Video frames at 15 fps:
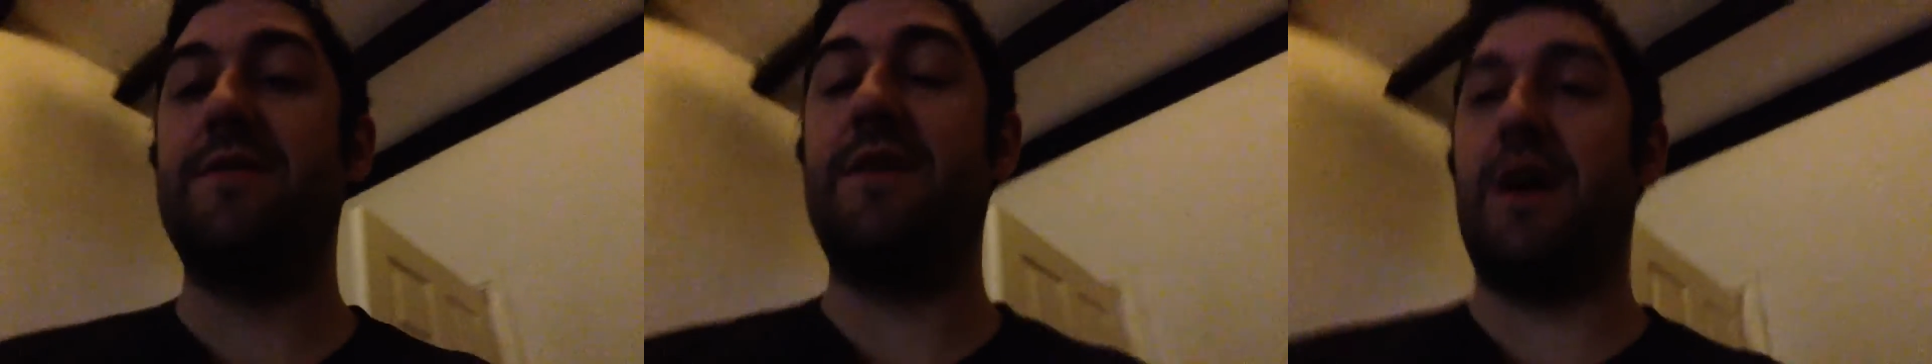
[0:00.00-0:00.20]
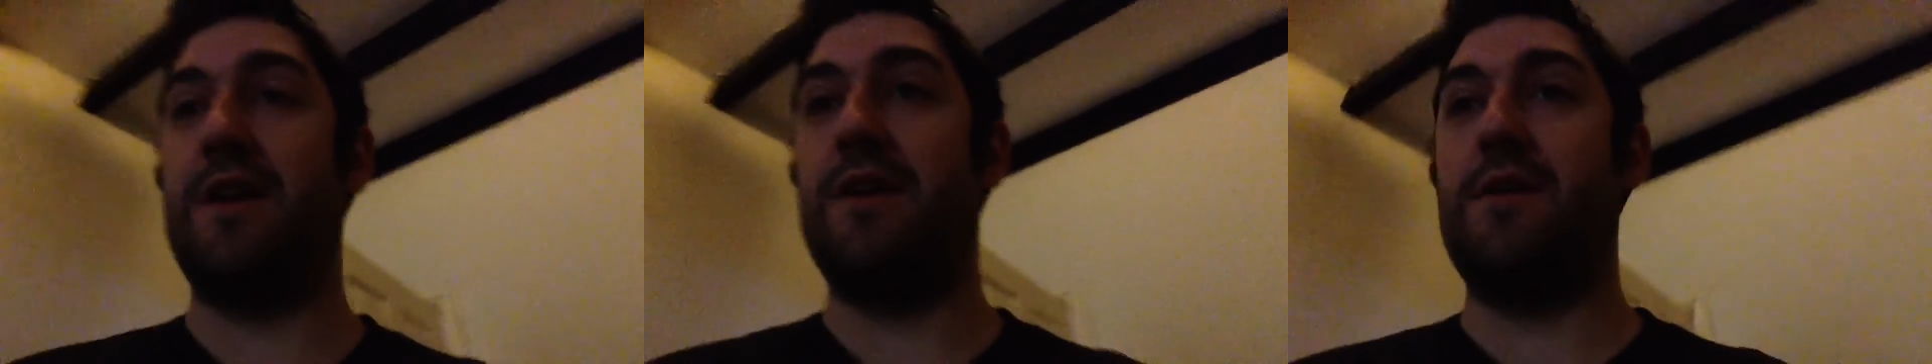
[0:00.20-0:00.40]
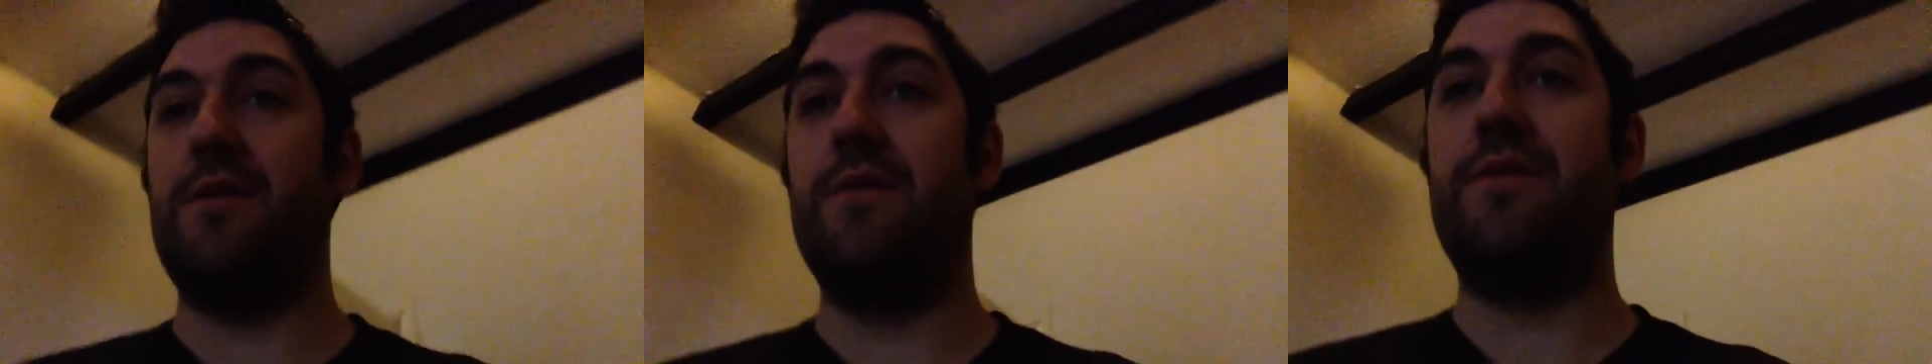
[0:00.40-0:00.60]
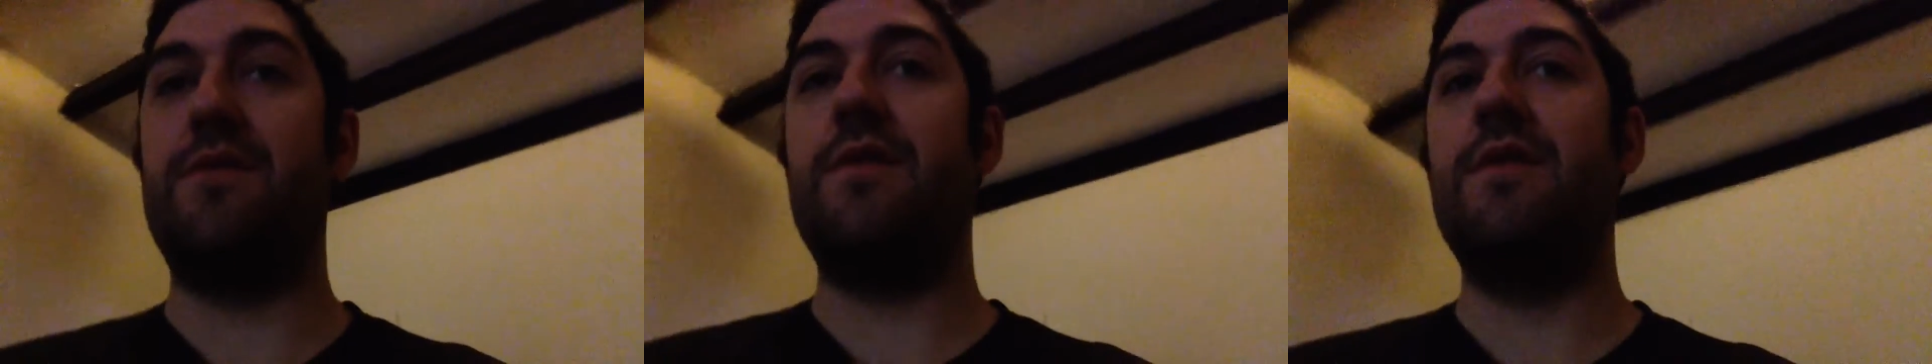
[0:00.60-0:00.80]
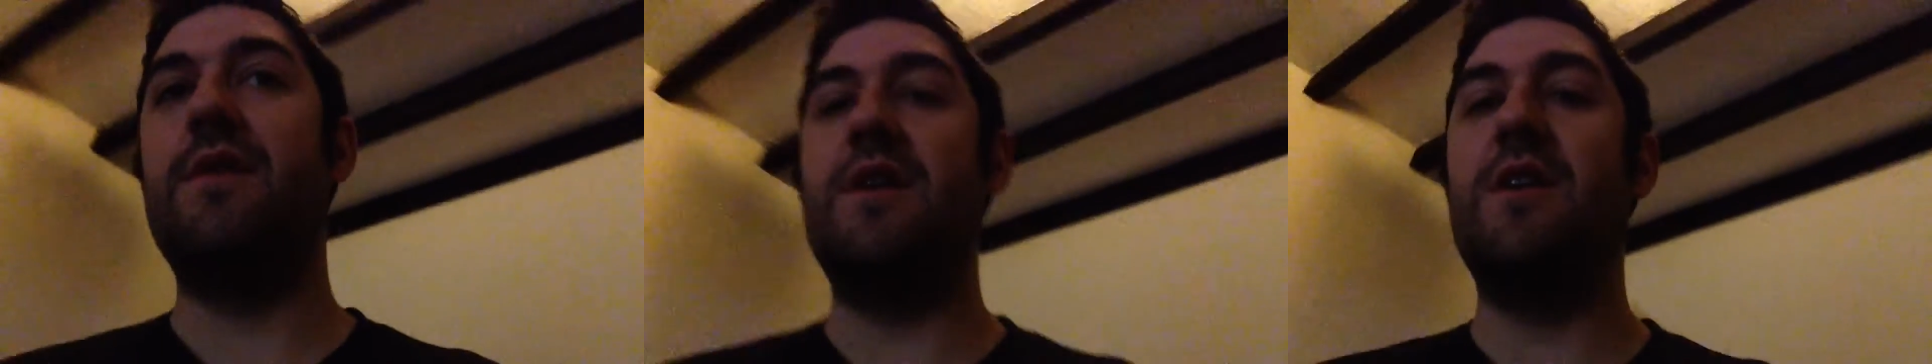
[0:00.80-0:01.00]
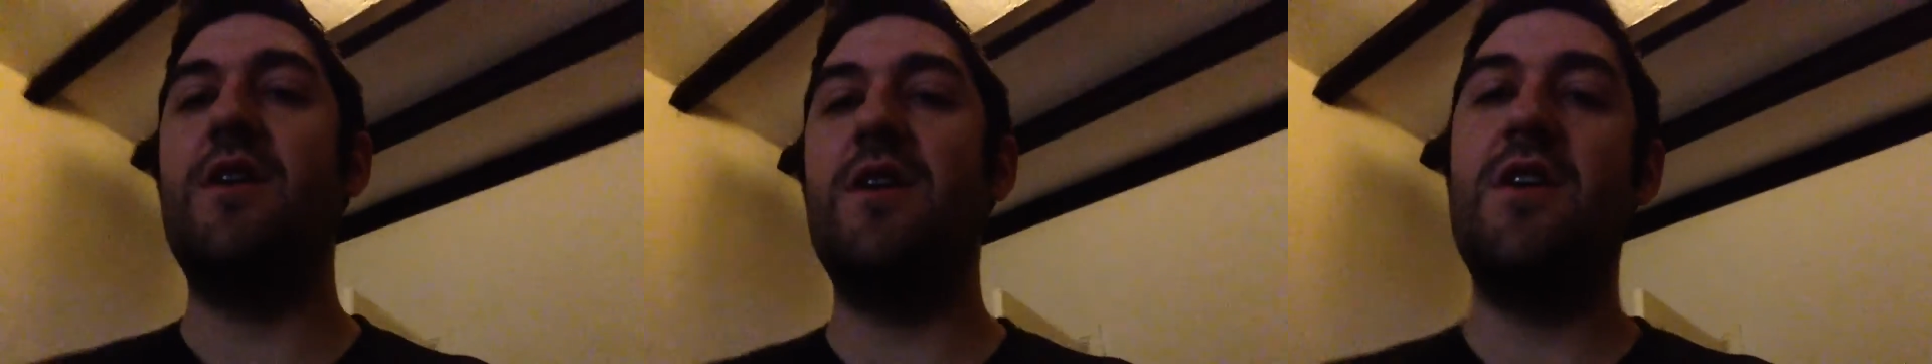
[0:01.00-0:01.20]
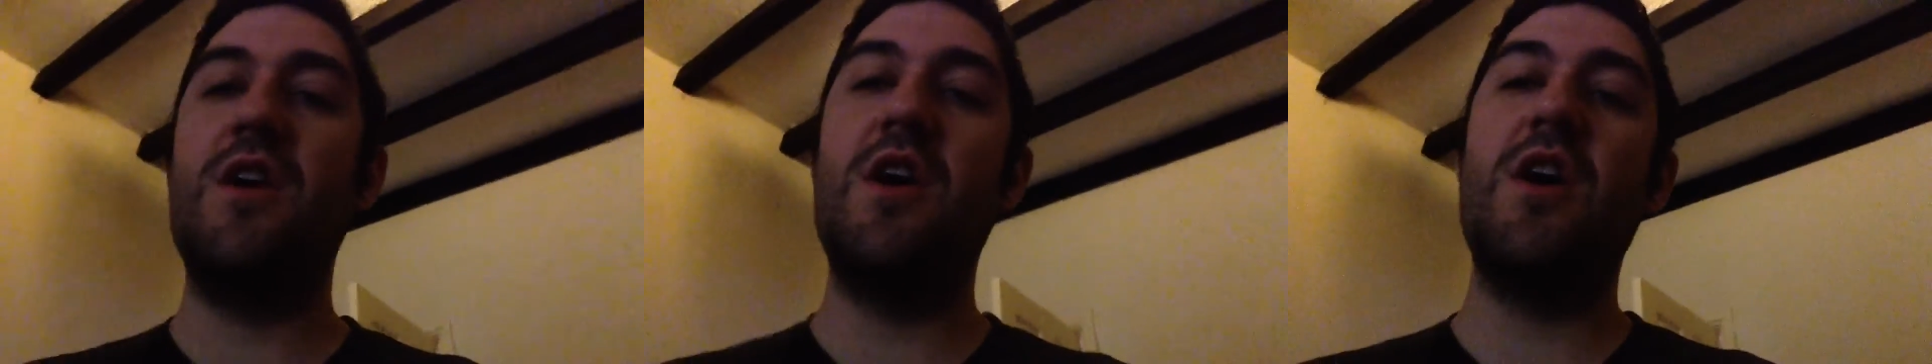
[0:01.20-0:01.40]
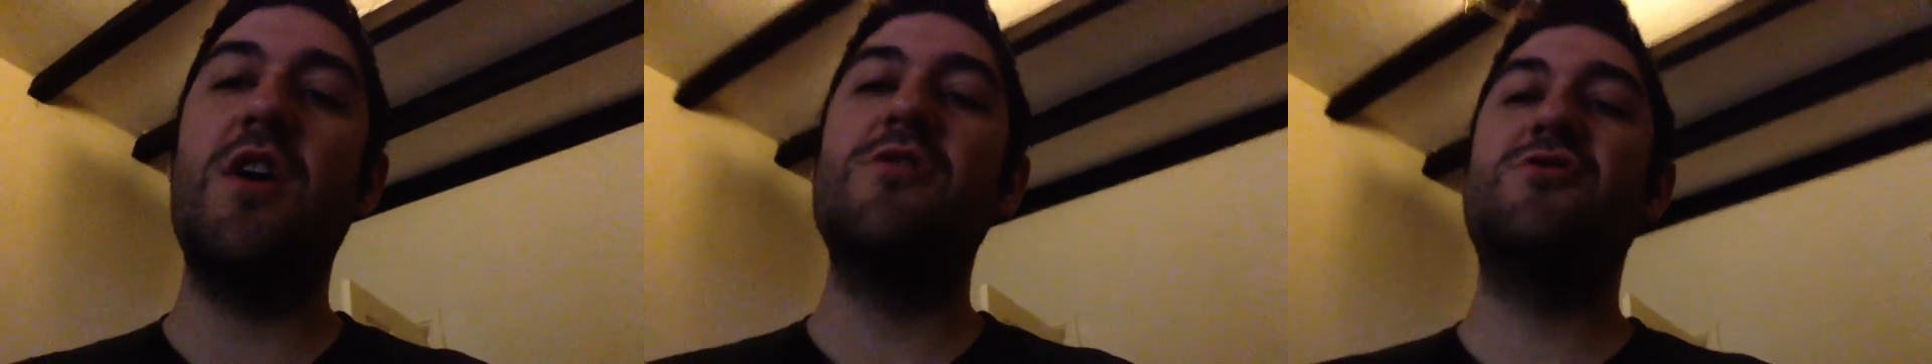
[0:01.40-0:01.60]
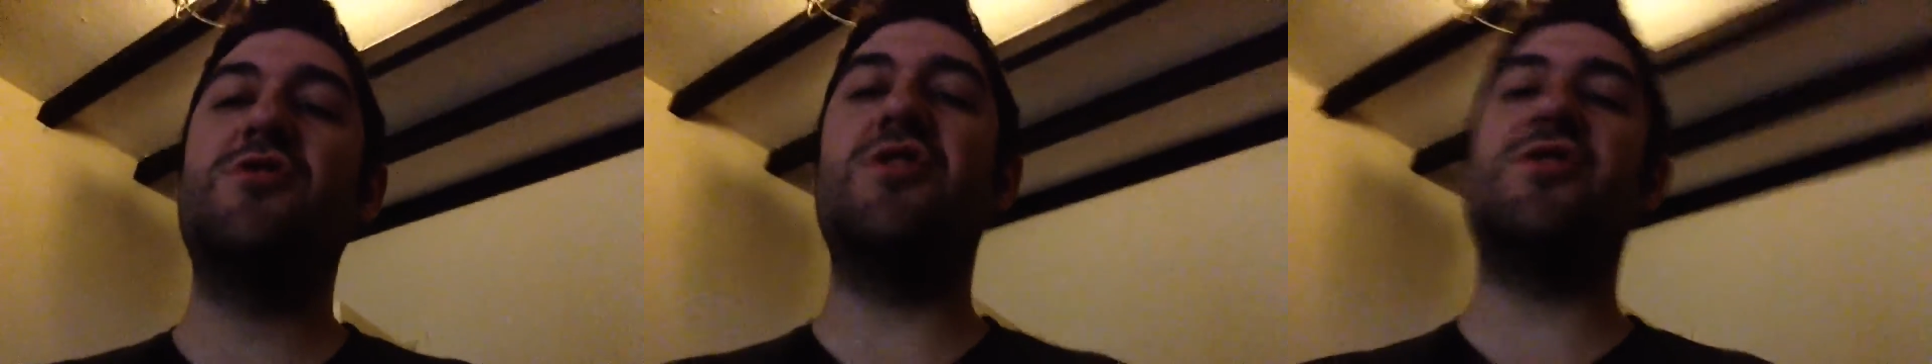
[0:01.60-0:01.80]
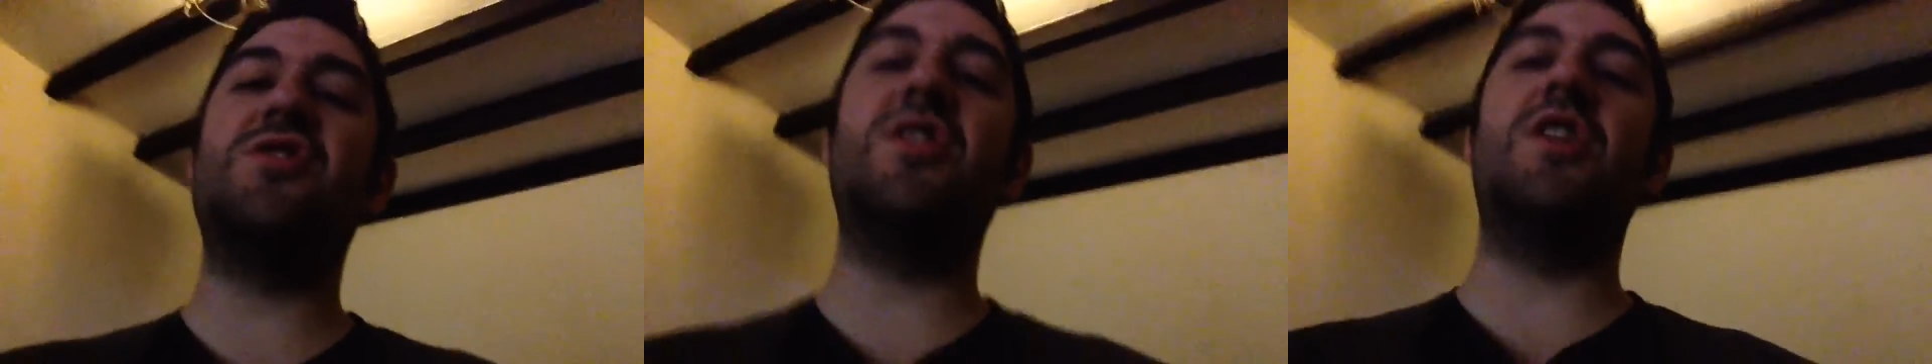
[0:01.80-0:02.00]
that I use
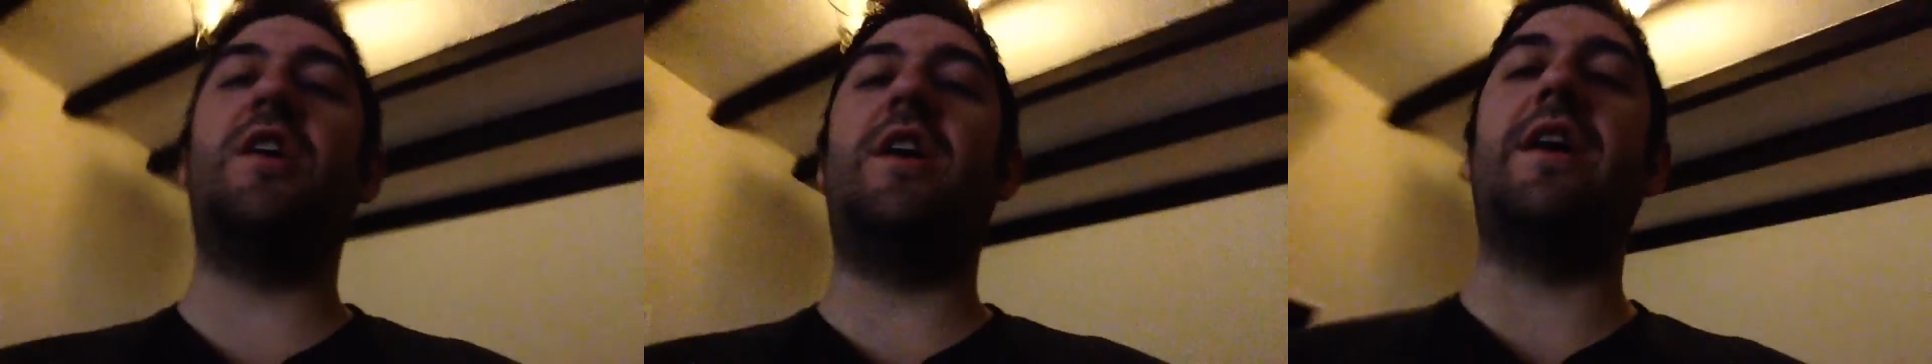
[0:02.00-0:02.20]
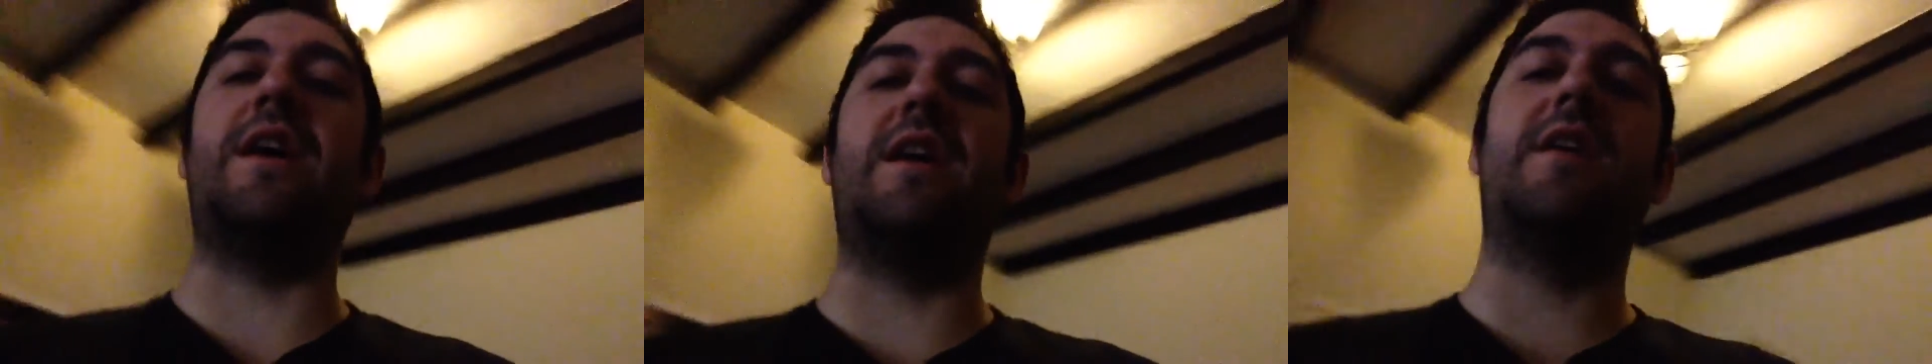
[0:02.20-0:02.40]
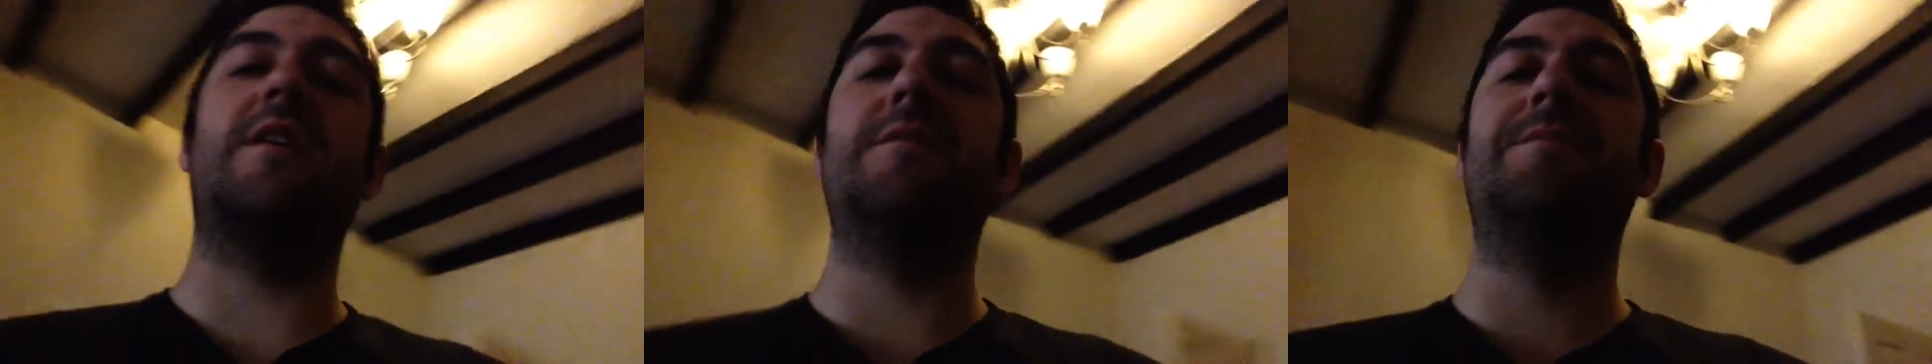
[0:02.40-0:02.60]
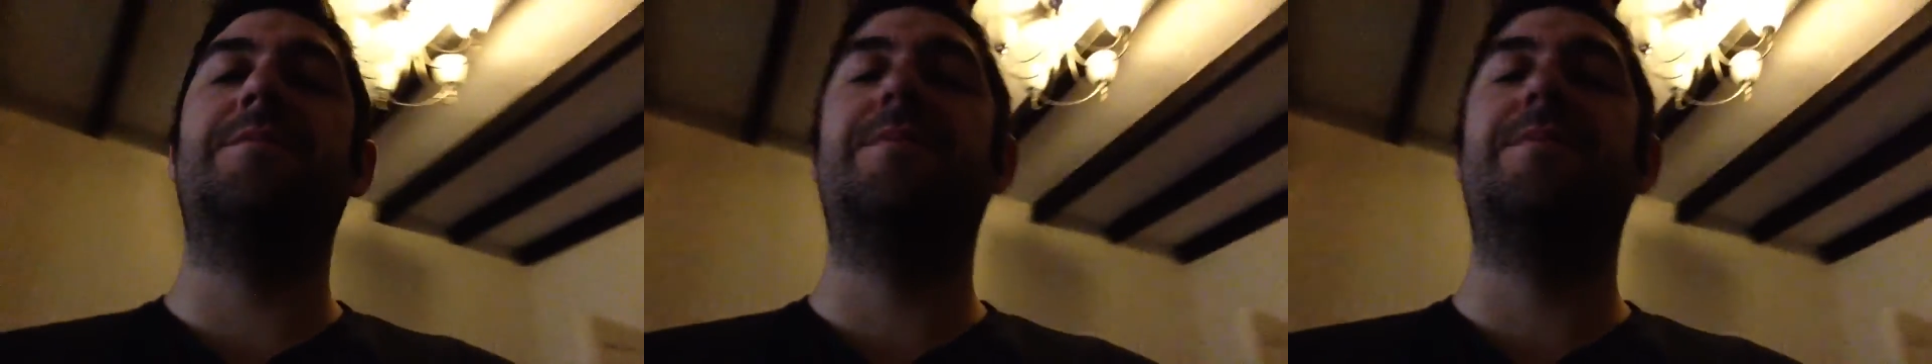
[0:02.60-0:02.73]
doesn't like